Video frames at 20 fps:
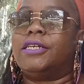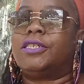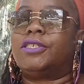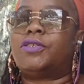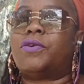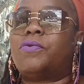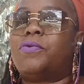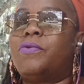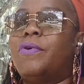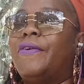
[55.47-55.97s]

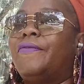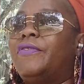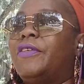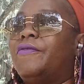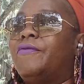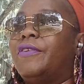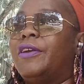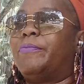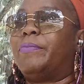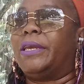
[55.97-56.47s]
So off
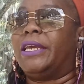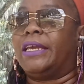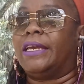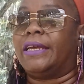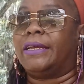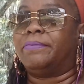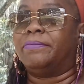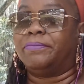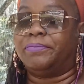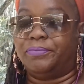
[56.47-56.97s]
the rip
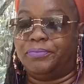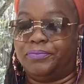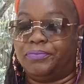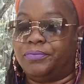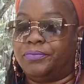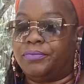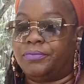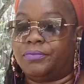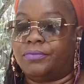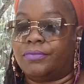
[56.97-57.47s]
here,
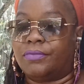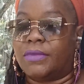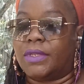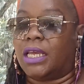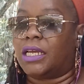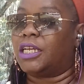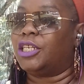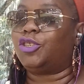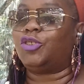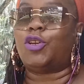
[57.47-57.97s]

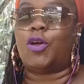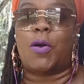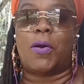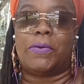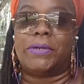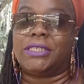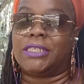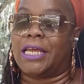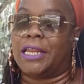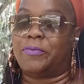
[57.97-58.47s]
because you don't
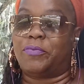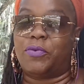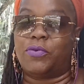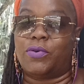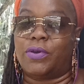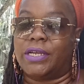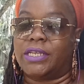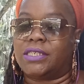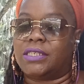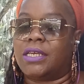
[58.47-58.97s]
always got to
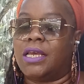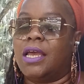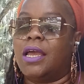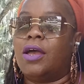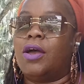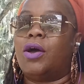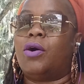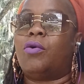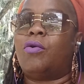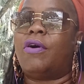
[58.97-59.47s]
pause.
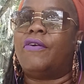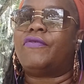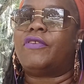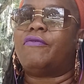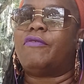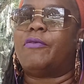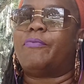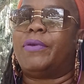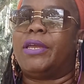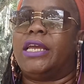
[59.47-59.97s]
Off
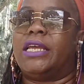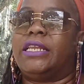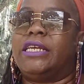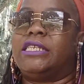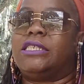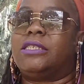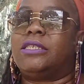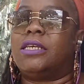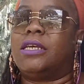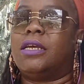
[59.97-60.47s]
the rip here, these